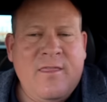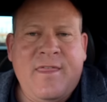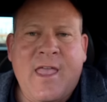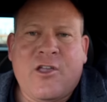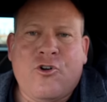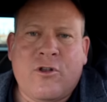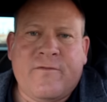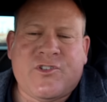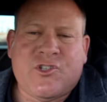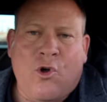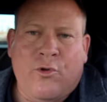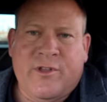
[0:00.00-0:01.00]
they could have
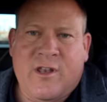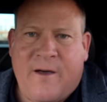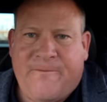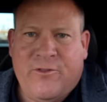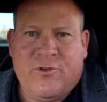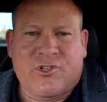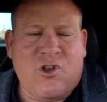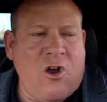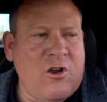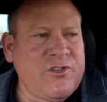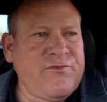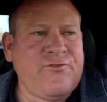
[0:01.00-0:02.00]
sold enough of those
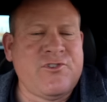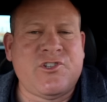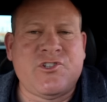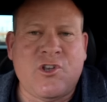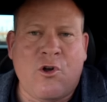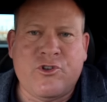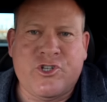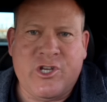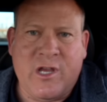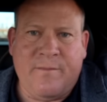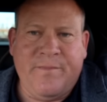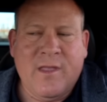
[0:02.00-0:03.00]
cars for so
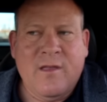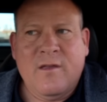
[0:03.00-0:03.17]
cheap,